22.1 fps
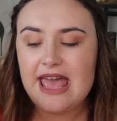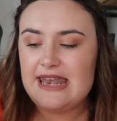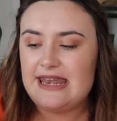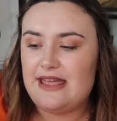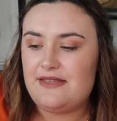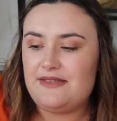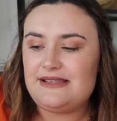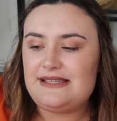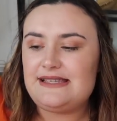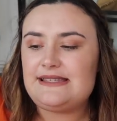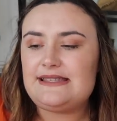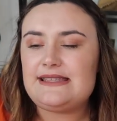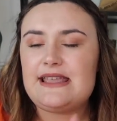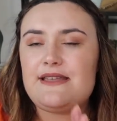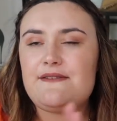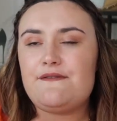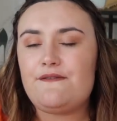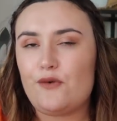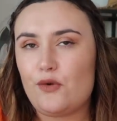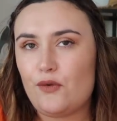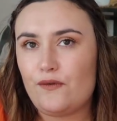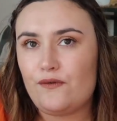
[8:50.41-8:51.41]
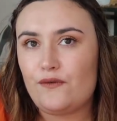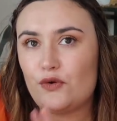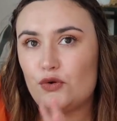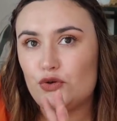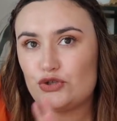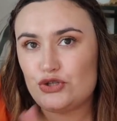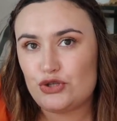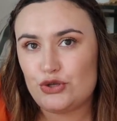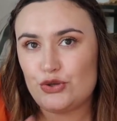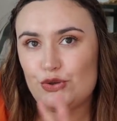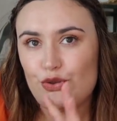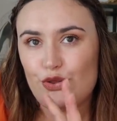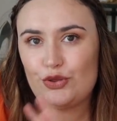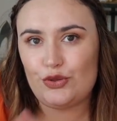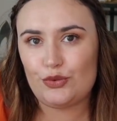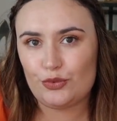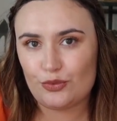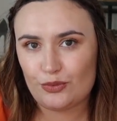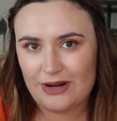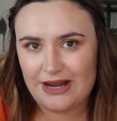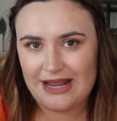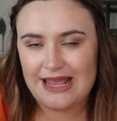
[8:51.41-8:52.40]
Now this is the
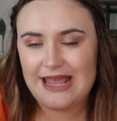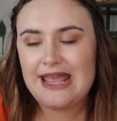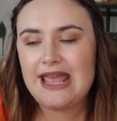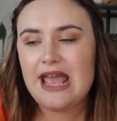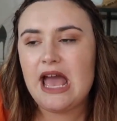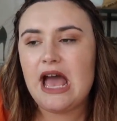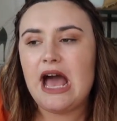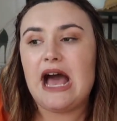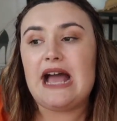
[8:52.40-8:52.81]
4423.